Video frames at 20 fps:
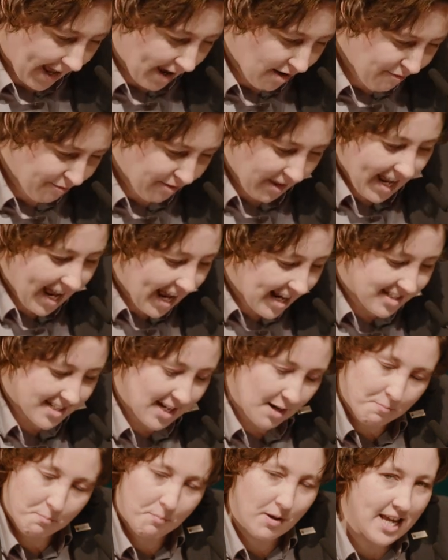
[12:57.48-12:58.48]
if the
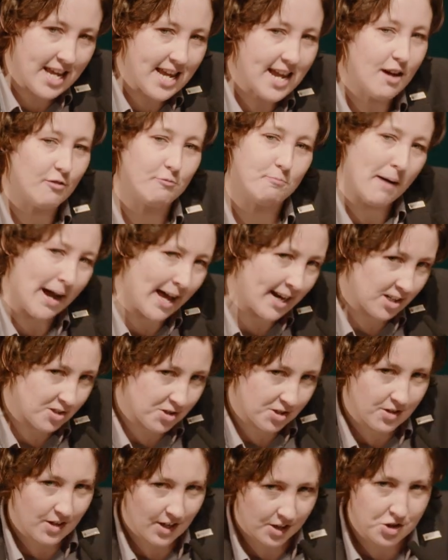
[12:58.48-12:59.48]
SNP have
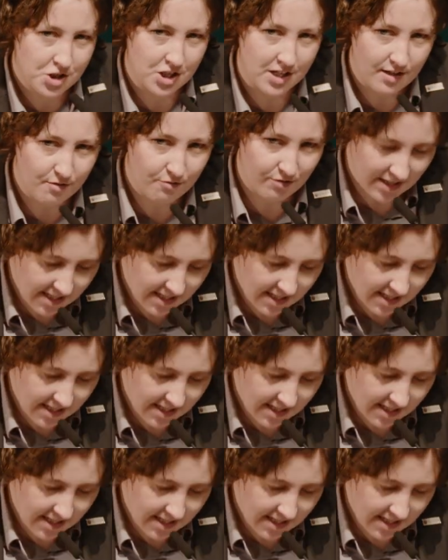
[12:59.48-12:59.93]
managed to achieve